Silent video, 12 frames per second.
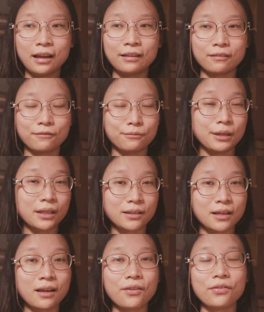and
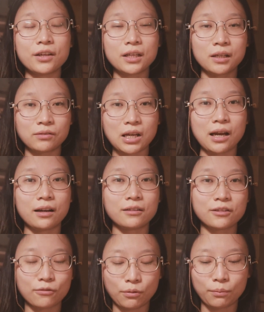read the entire
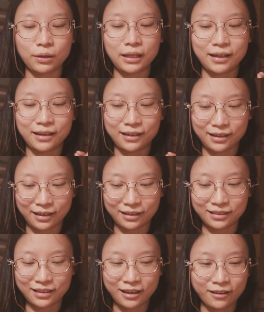screenplay
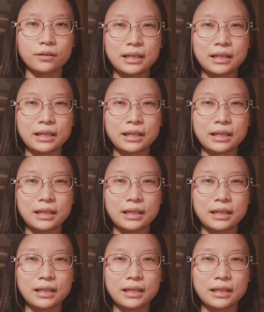again.